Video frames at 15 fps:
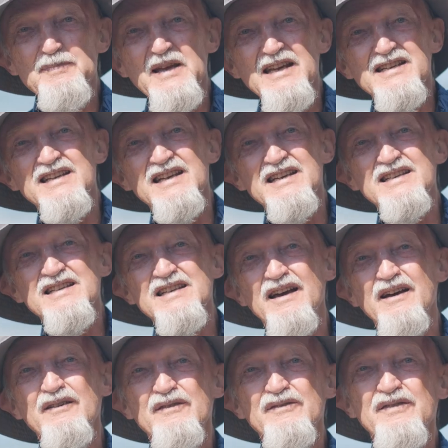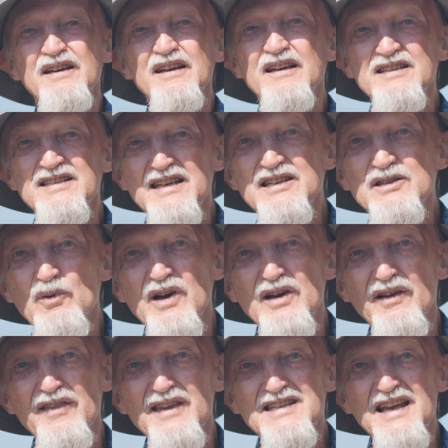species of sea squirt
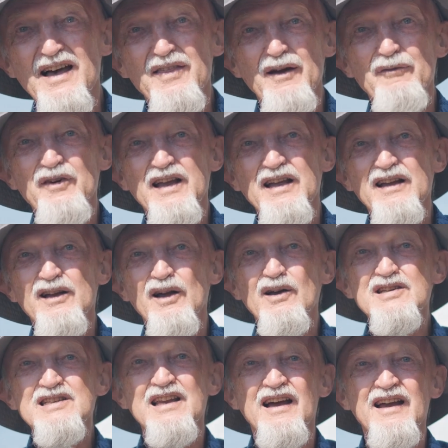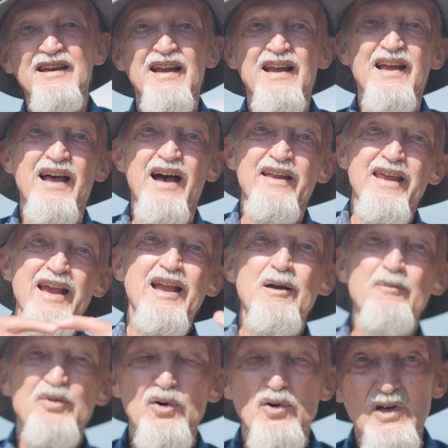on the South African coastline and they
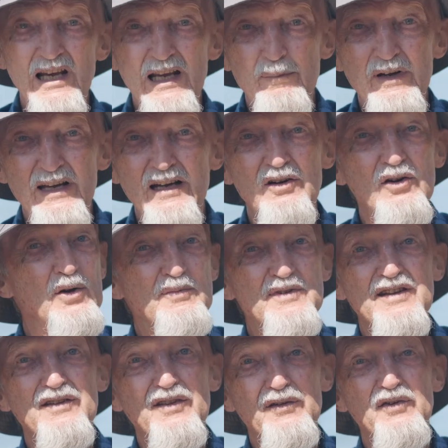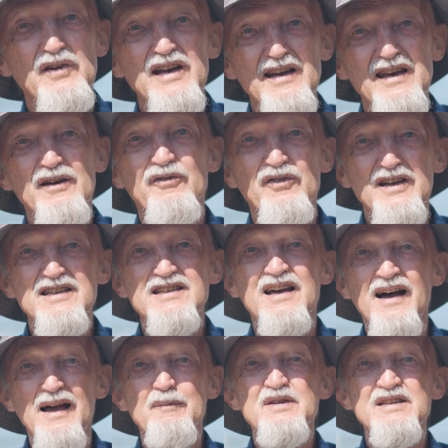can broadly be grouped into three different
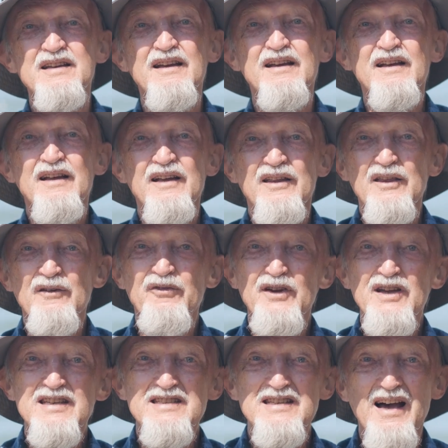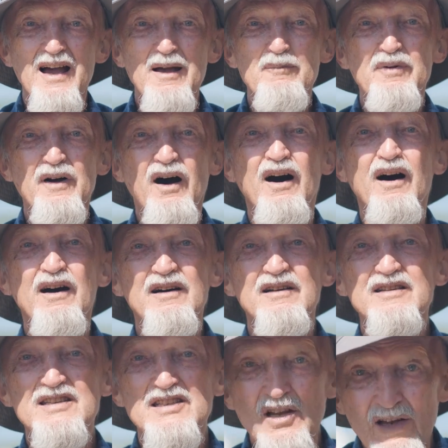types. The first type are
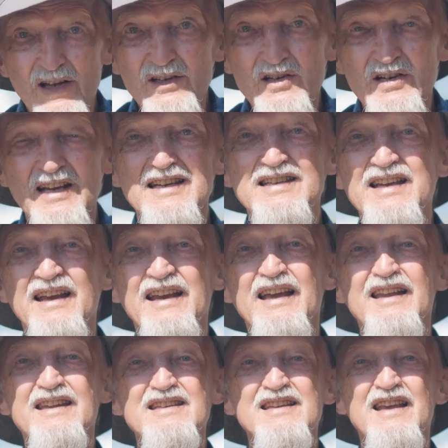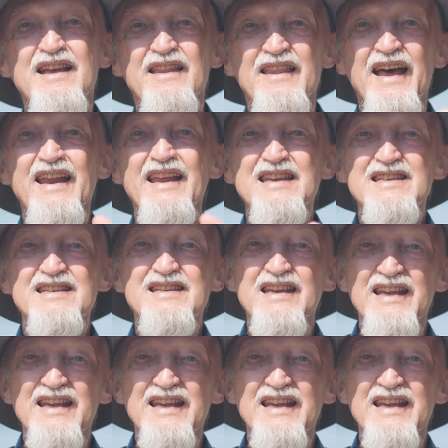solitary ascidians, that is,